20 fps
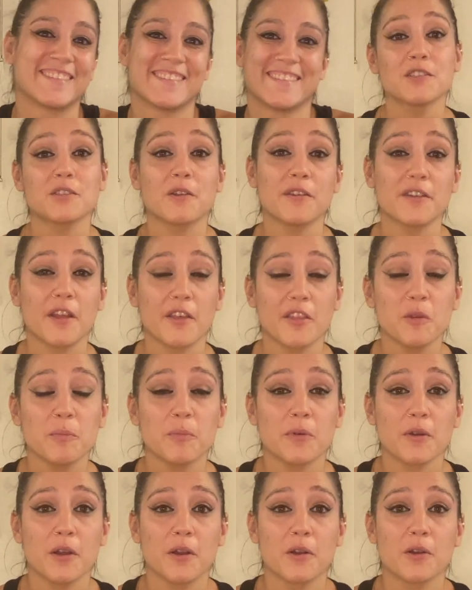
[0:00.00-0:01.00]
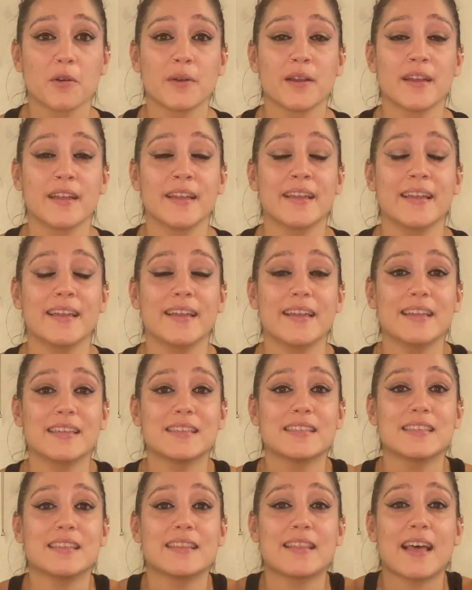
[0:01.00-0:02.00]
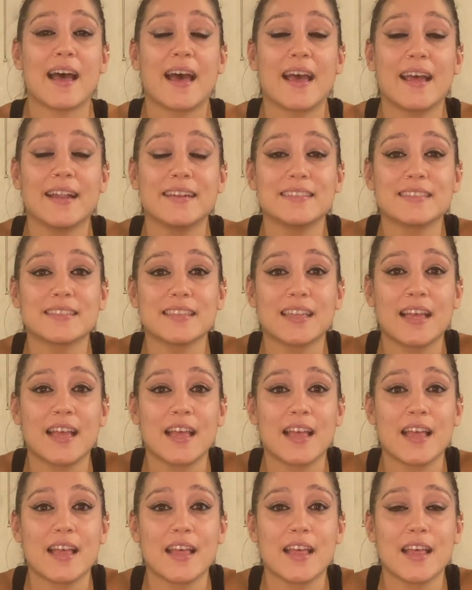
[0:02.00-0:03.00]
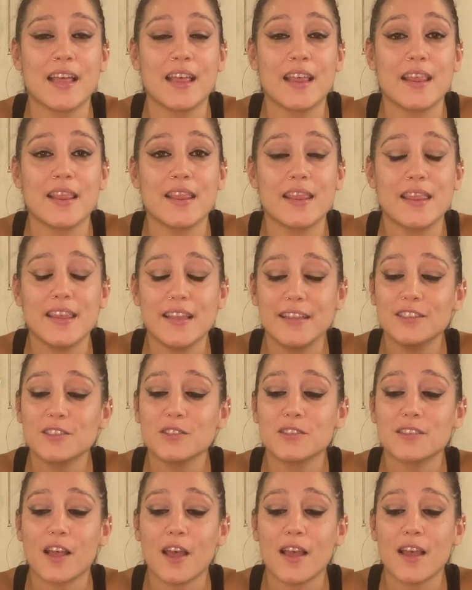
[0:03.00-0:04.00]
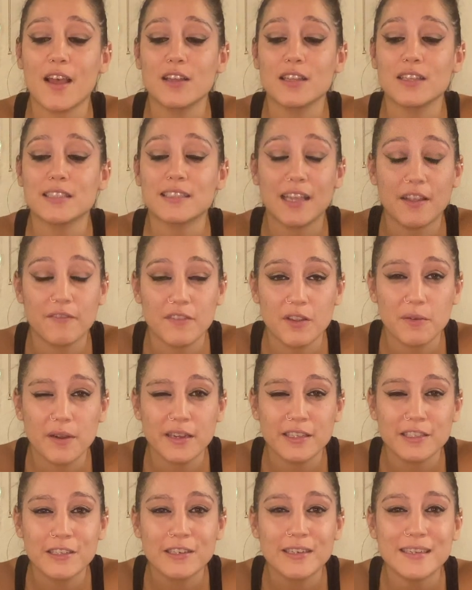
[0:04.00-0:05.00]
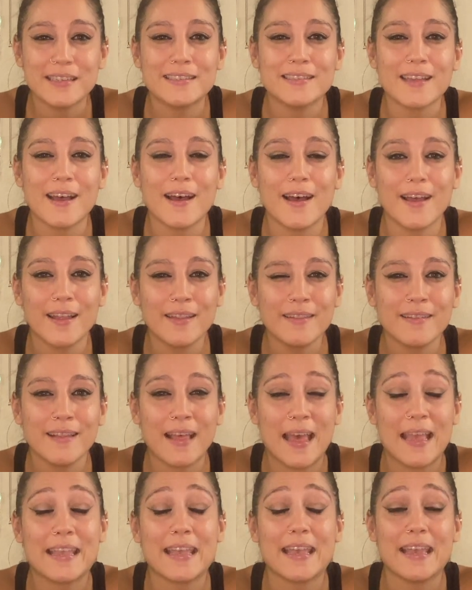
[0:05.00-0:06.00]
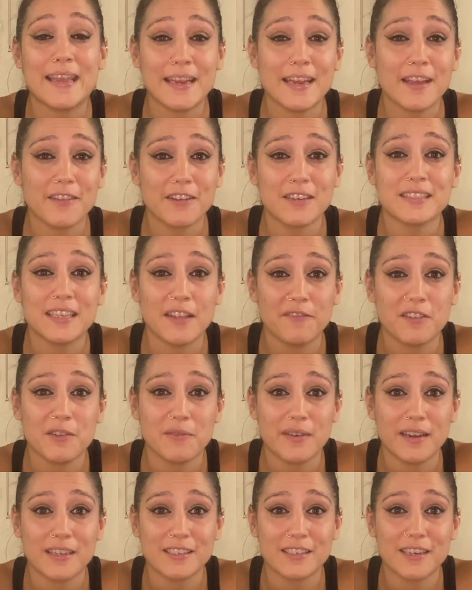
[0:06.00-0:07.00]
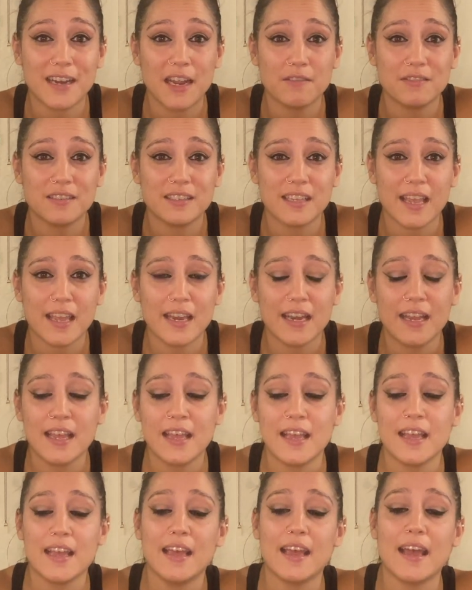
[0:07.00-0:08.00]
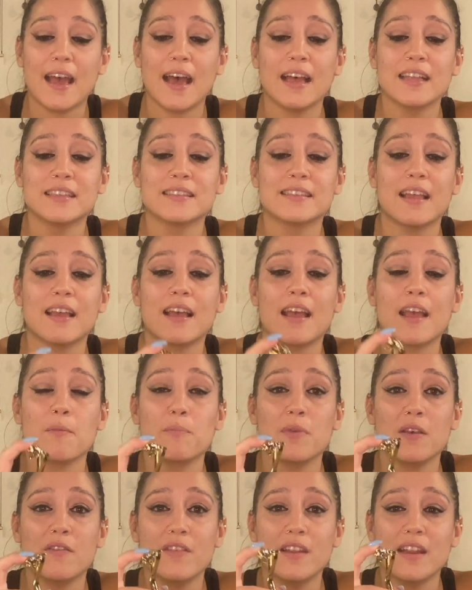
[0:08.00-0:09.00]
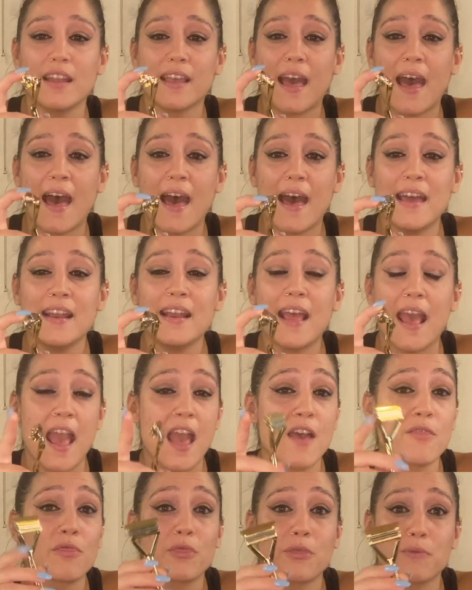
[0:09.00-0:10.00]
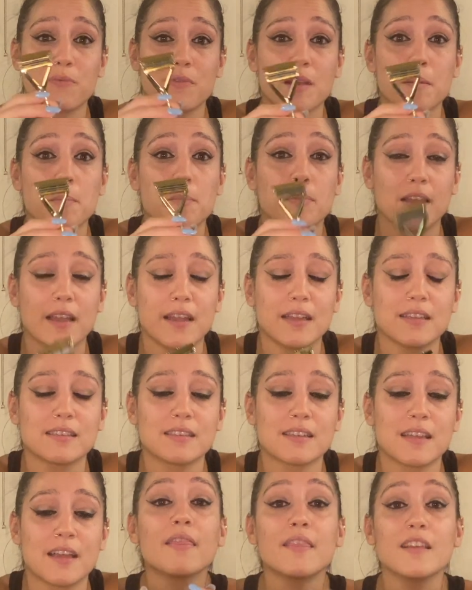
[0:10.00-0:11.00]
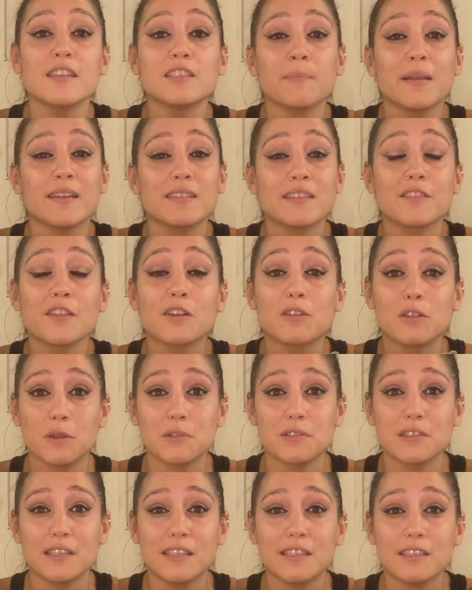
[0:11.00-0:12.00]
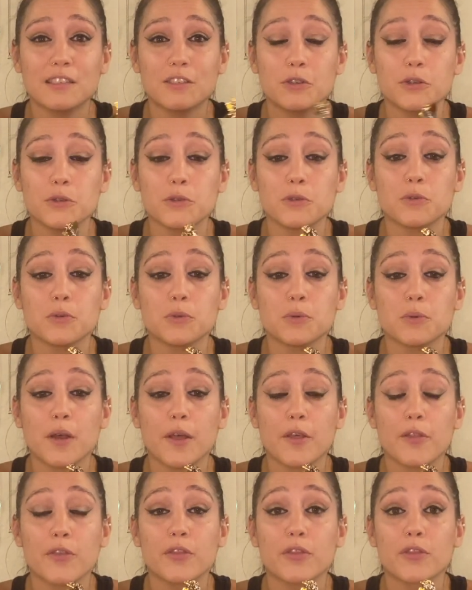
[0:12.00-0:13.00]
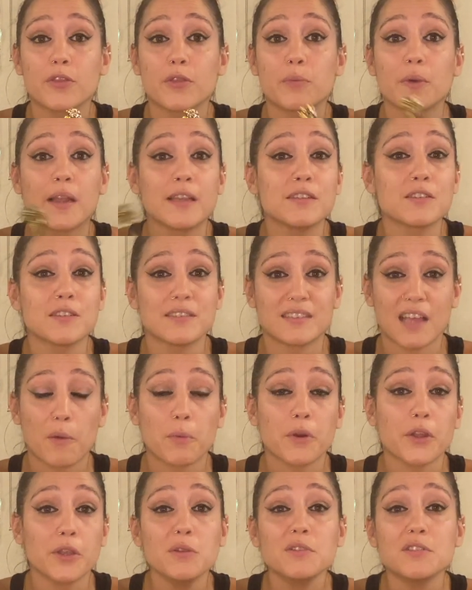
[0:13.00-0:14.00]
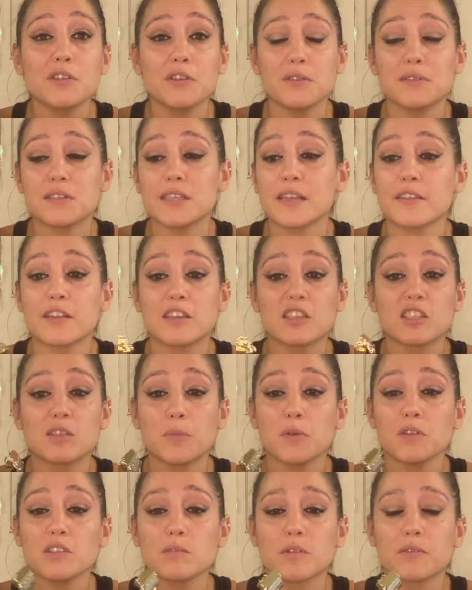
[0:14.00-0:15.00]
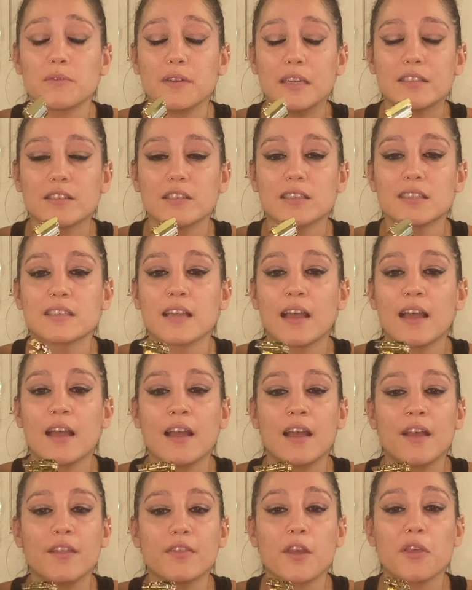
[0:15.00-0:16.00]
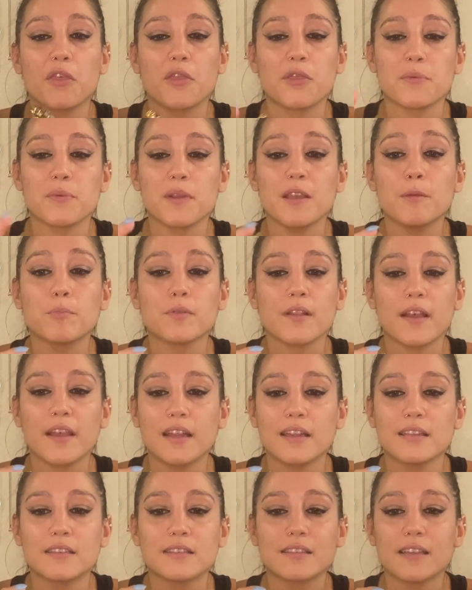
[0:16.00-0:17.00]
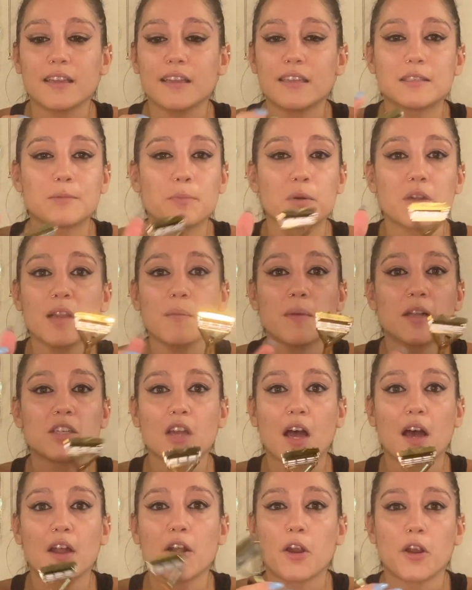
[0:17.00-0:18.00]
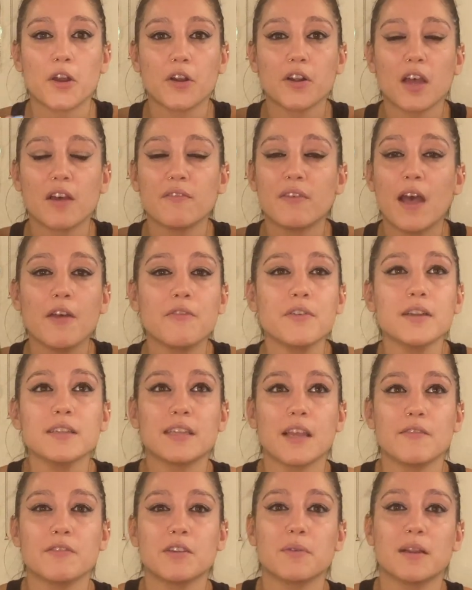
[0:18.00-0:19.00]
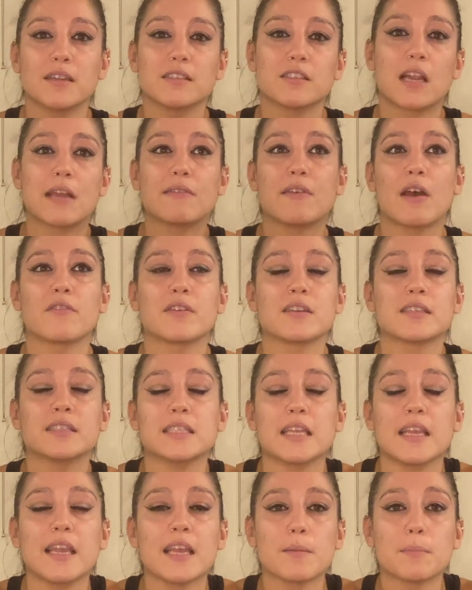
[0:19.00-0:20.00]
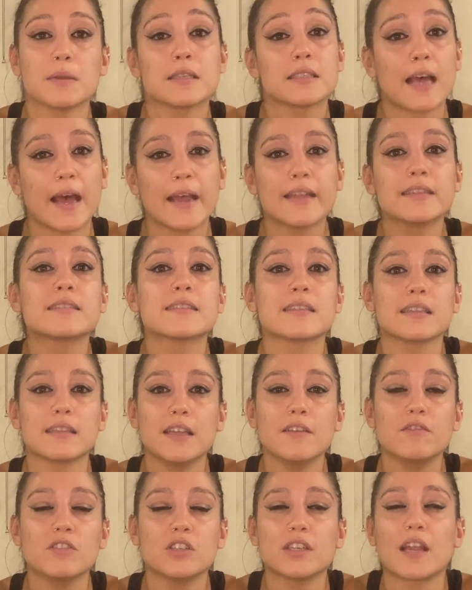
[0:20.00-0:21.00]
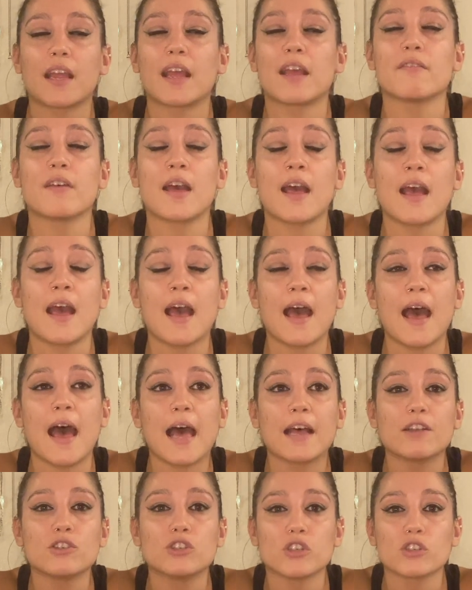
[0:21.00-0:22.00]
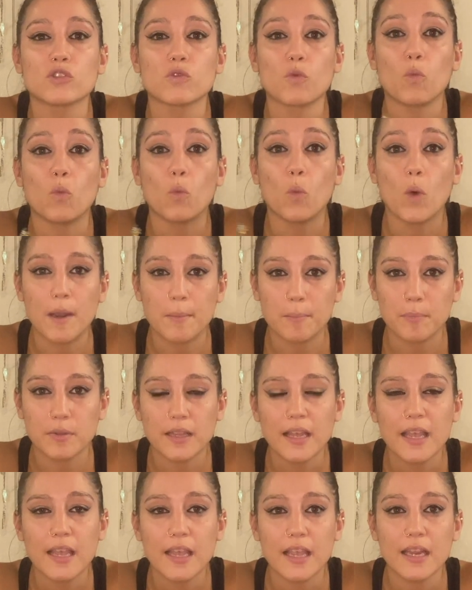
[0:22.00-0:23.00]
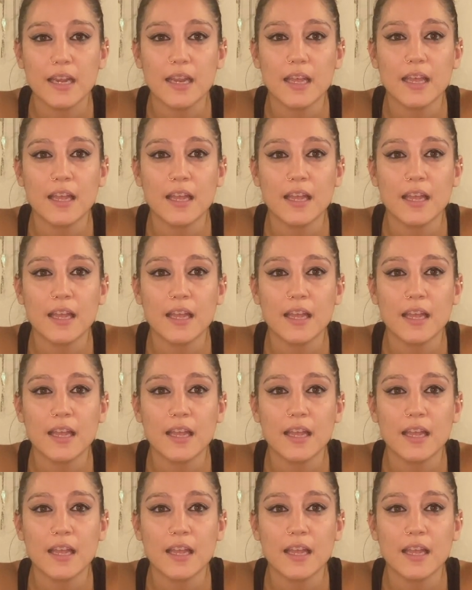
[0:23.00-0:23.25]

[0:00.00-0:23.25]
Another pro is that this safety razor is unlike any other safety razor I've seen. It has a pivoting head and 3 blades. This makes it the closest to the razors that we're used to using, the disposable razors. The 3 blades is pretty much unheard of. Every safety razor I've ever seen besides the Leaf Shave has just 1 blade,